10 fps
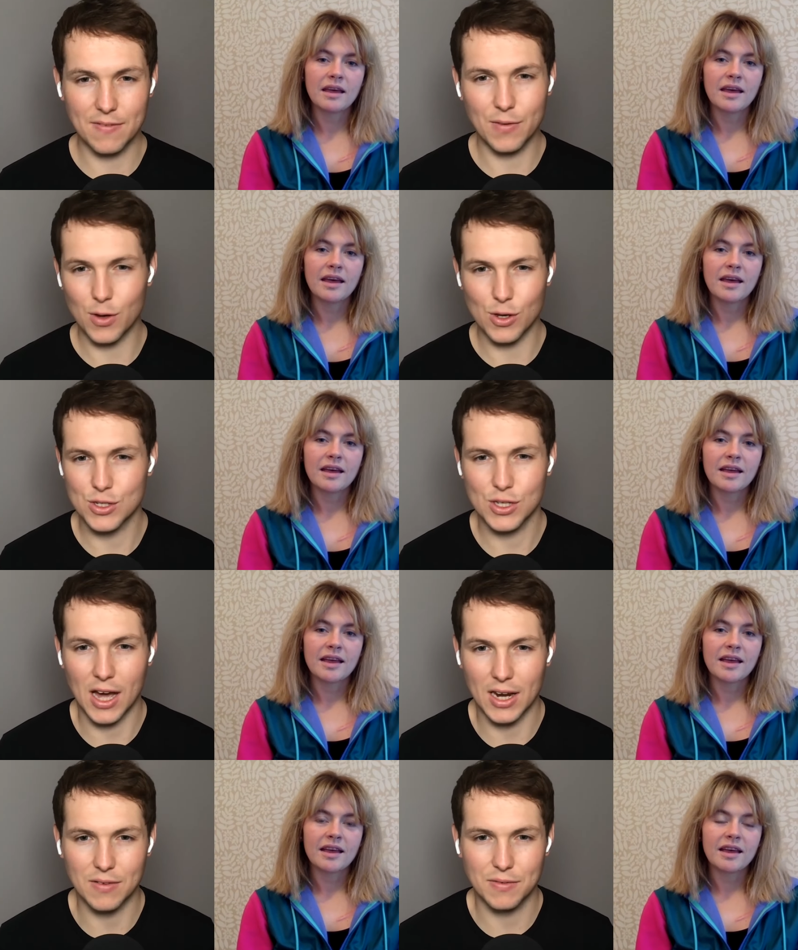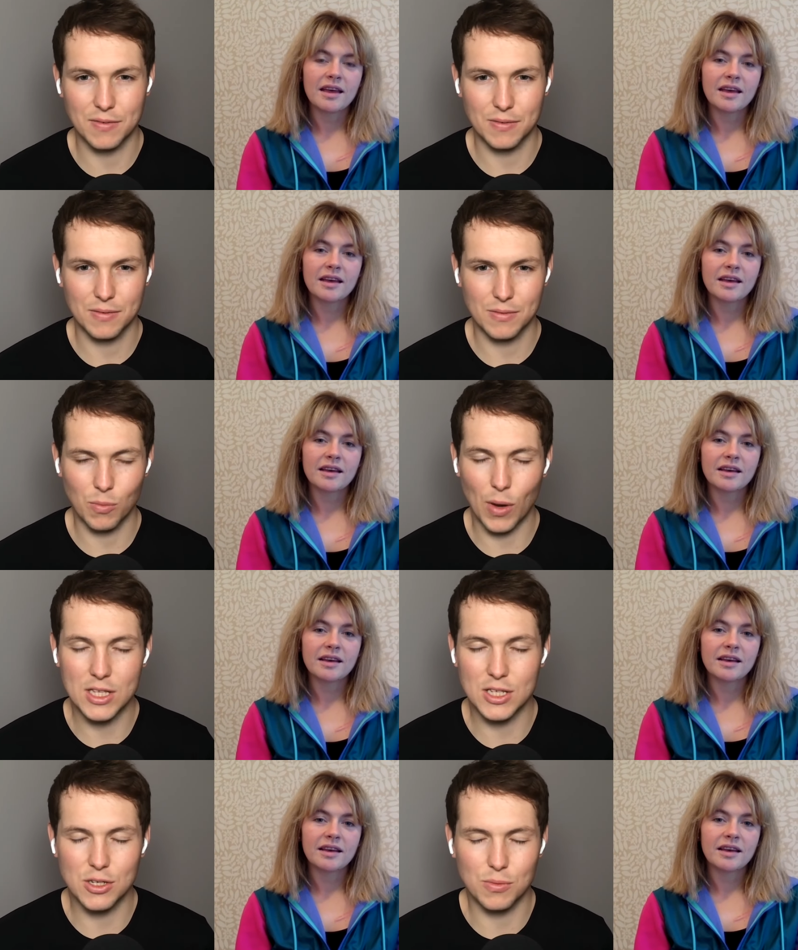Speaker 1: it first kind of? When
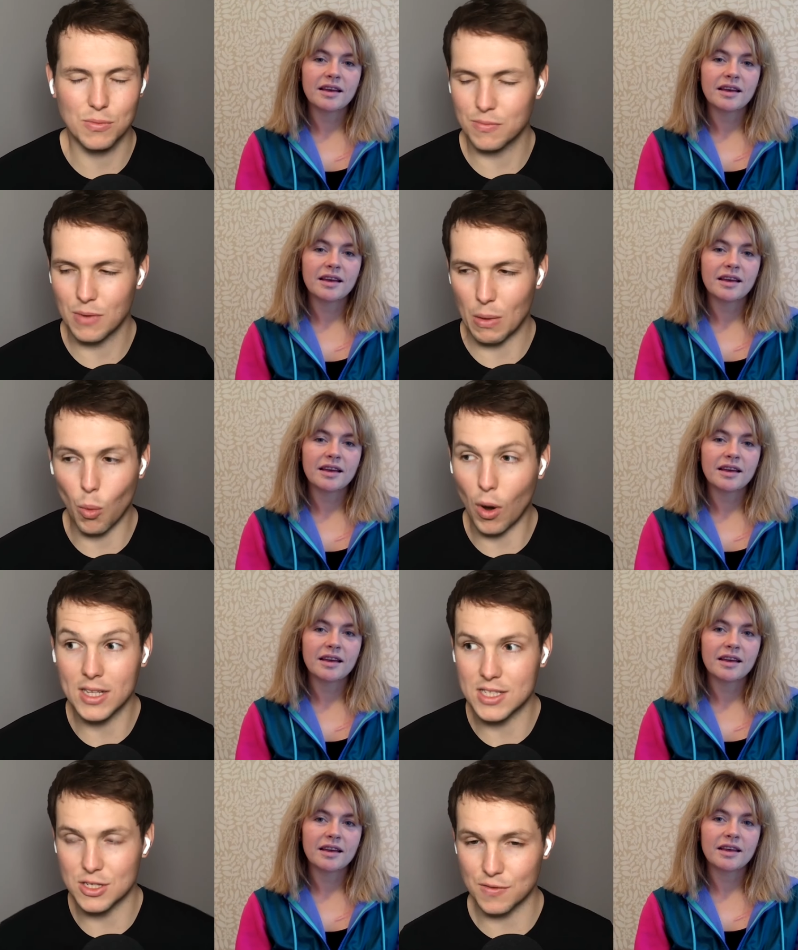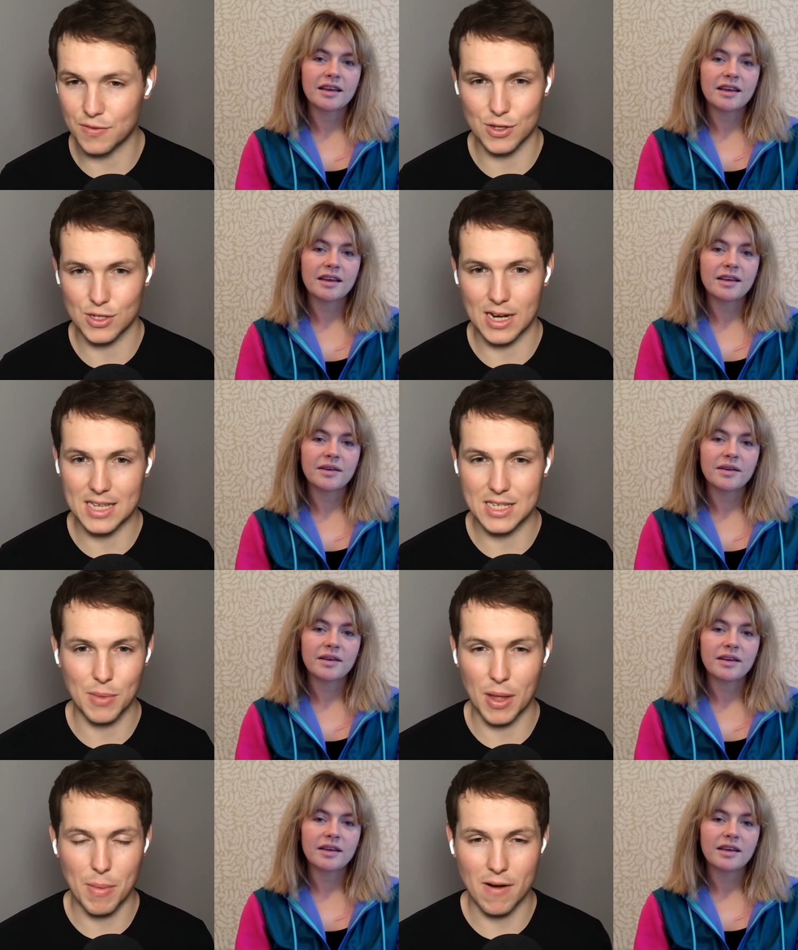did you and why did you first lace up
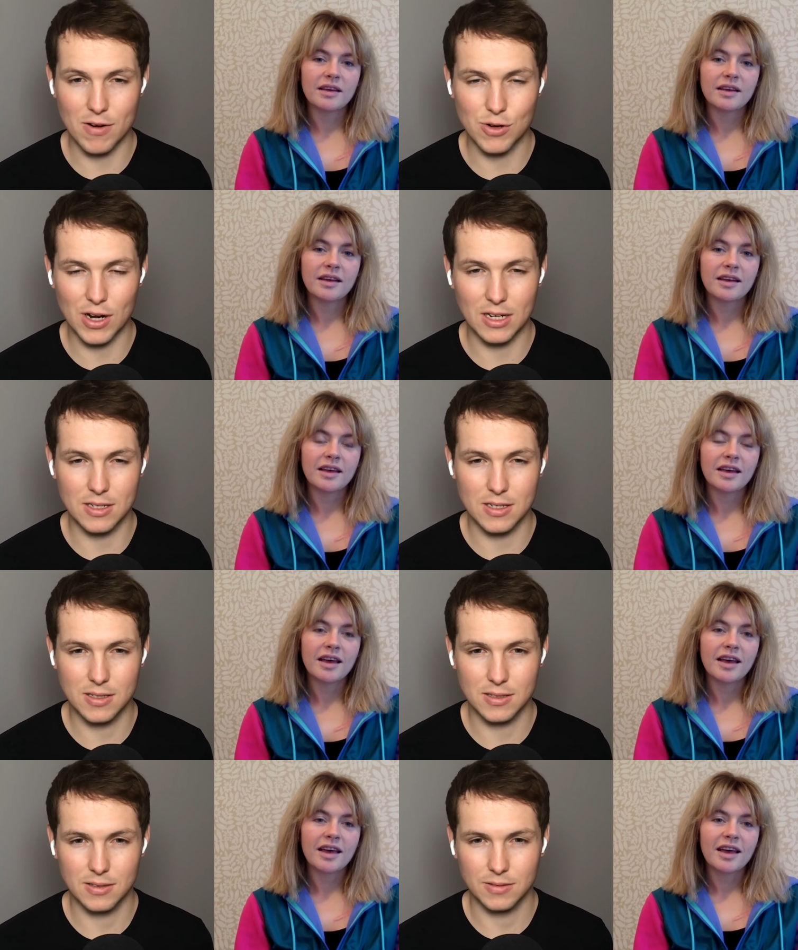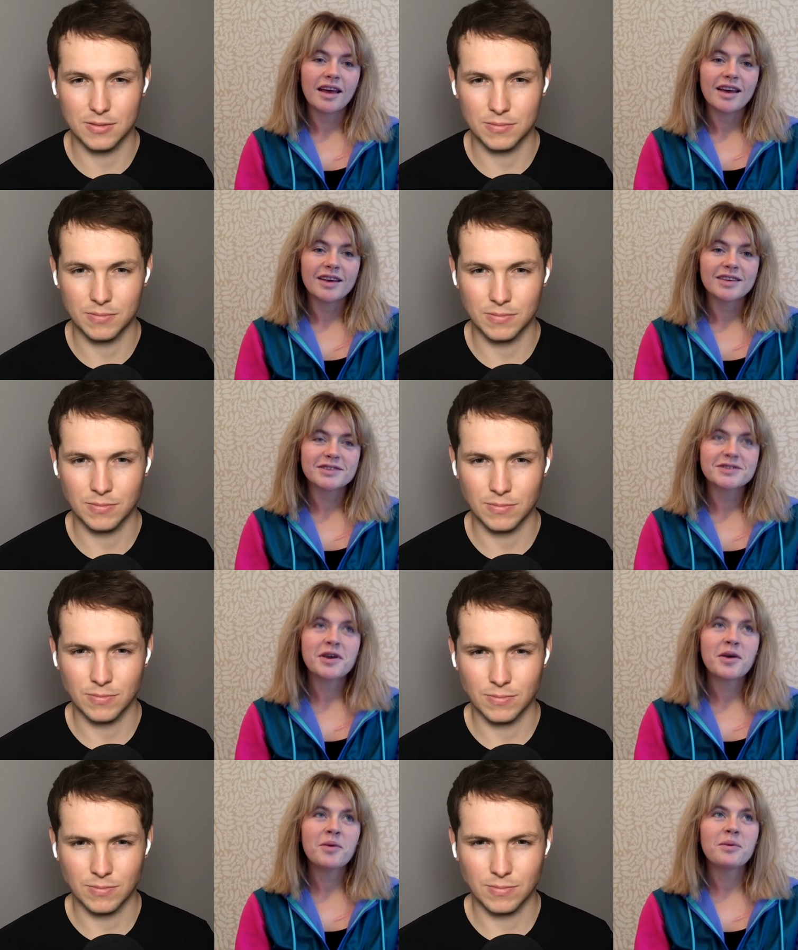that pair of trainers?
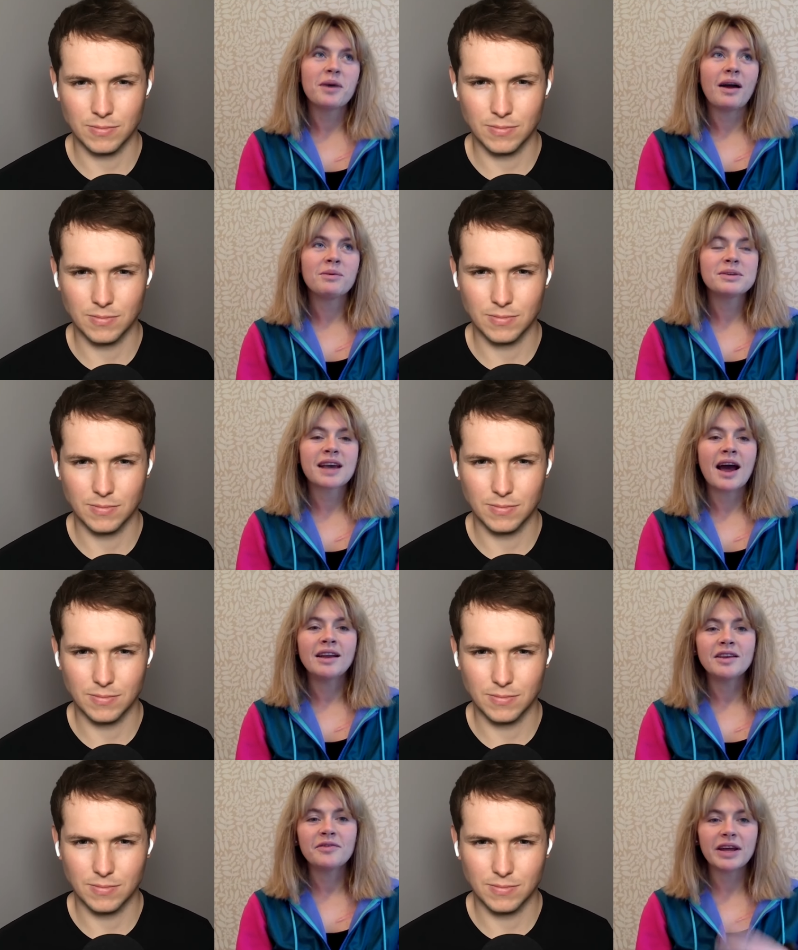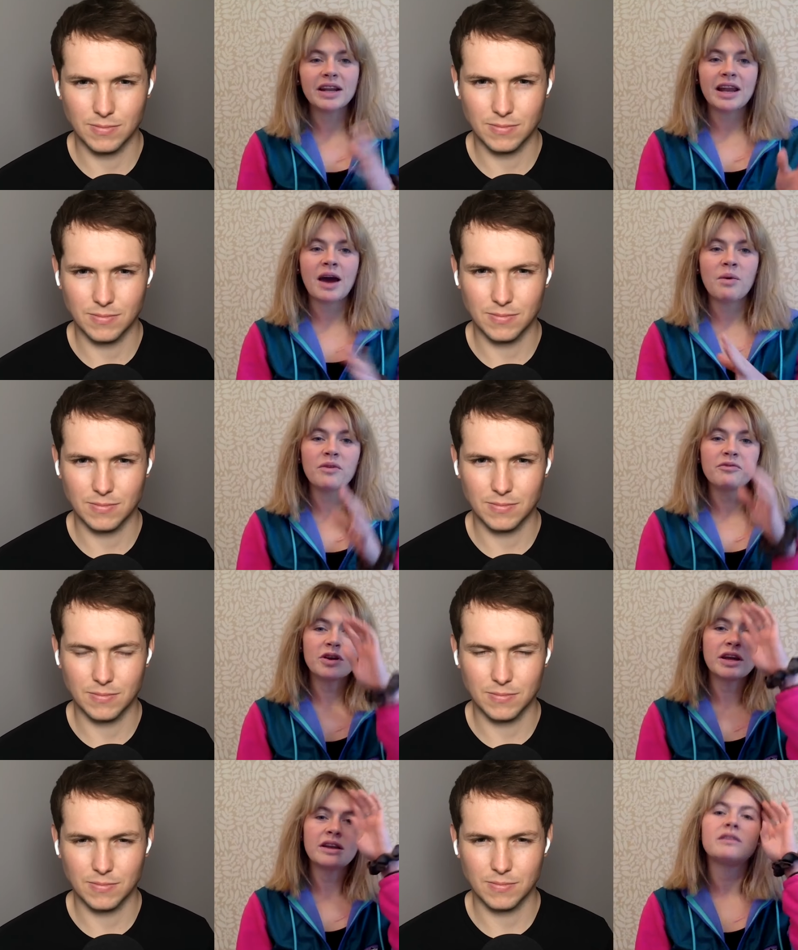
Speaker 2: So I was kind of in and out of
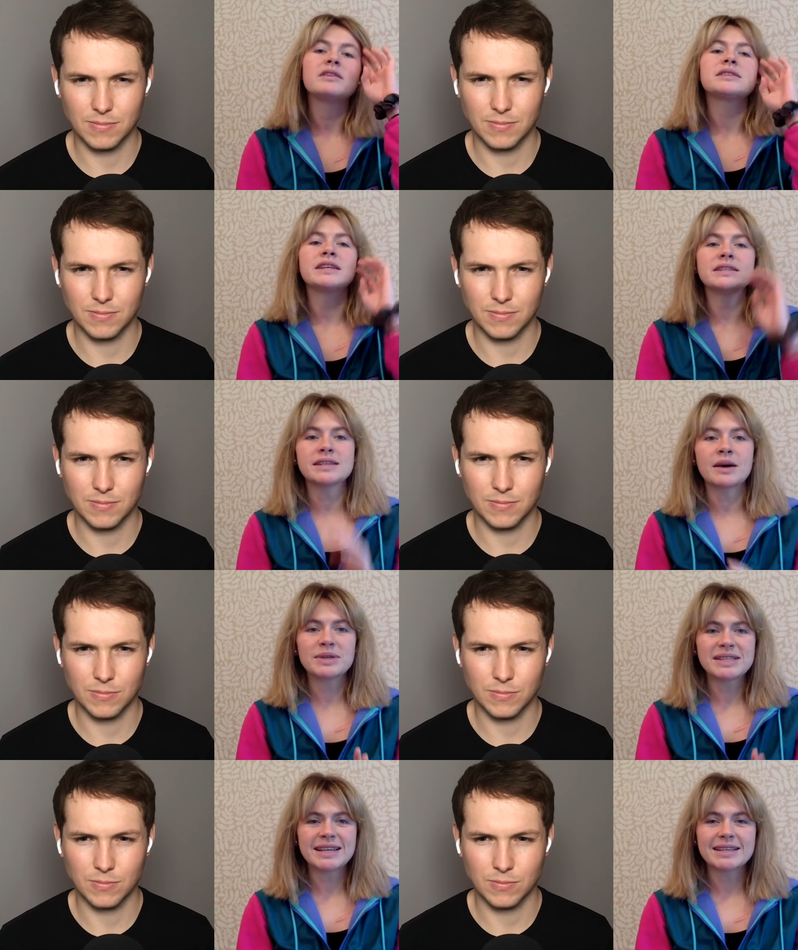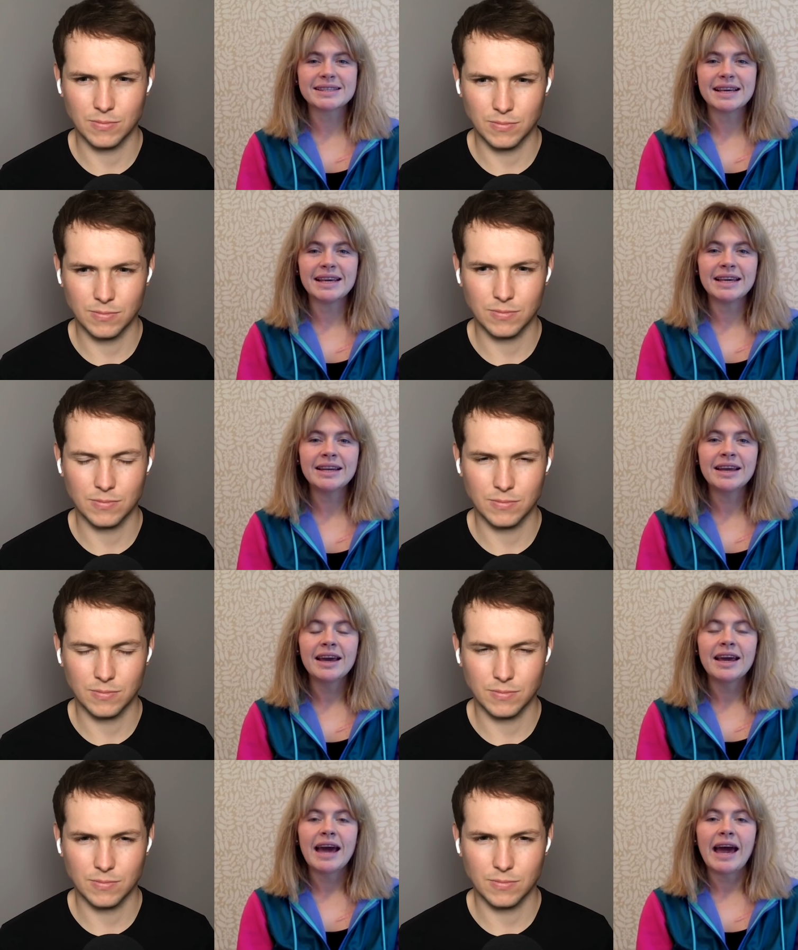running since I was 16,
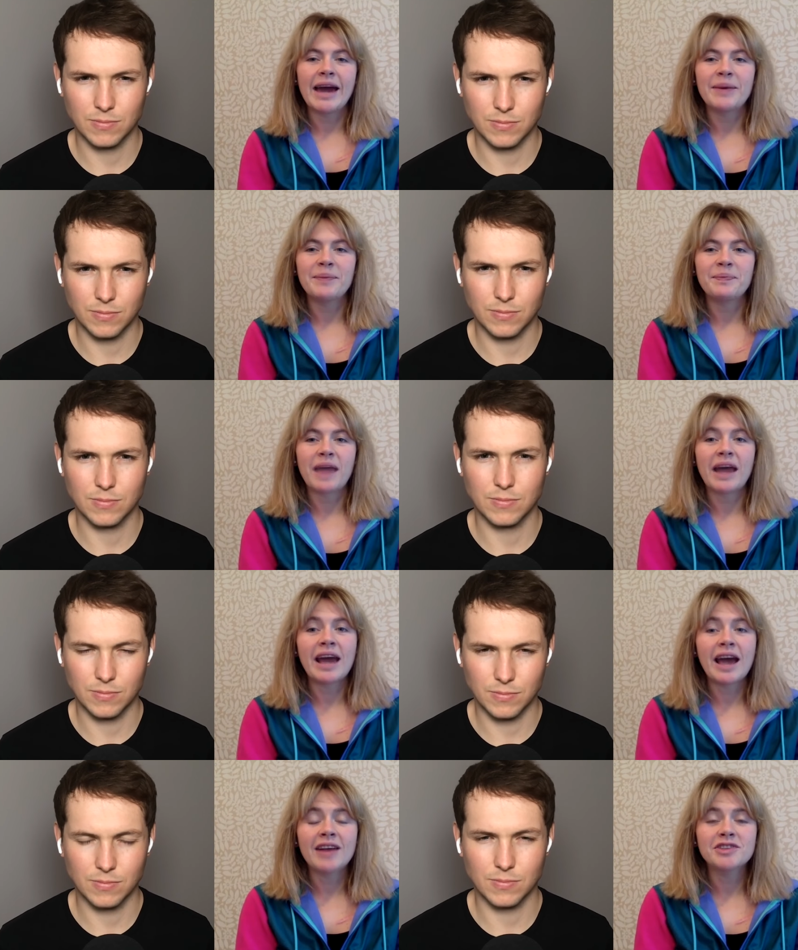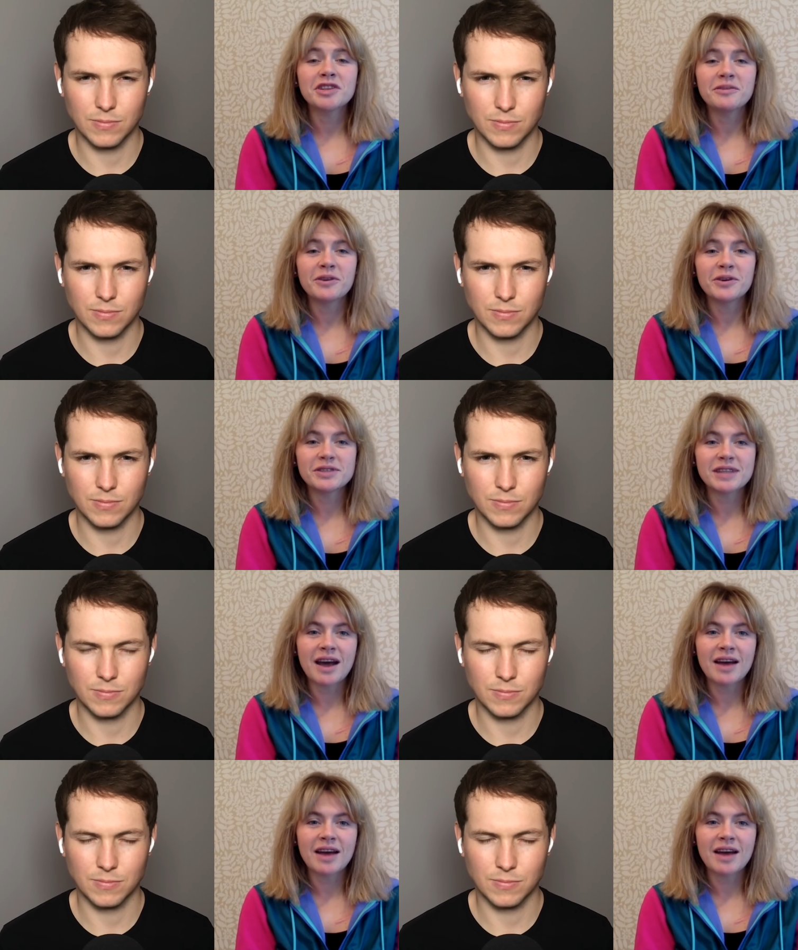um, and I actually first